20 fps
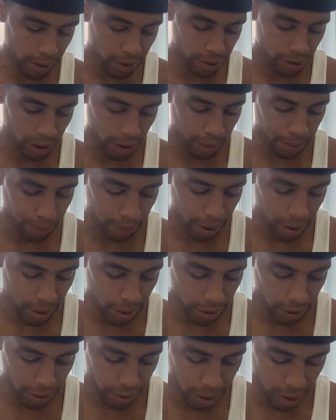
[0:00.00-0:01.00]
a sheep,
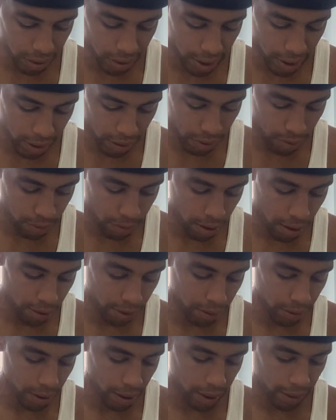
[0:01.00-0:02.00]
she shall take two
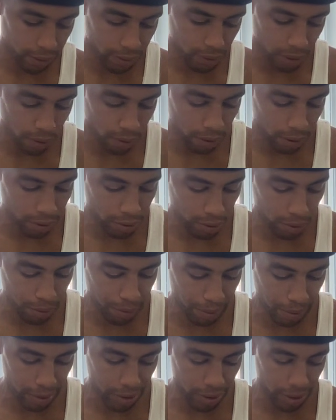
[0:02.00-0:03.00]
turtle doves or two
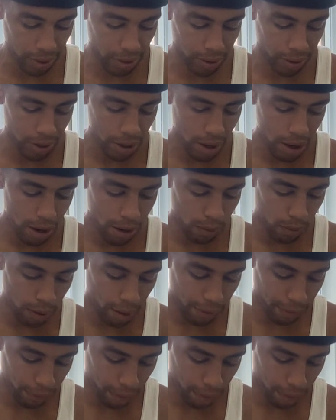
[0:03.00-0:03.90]
pigeons, one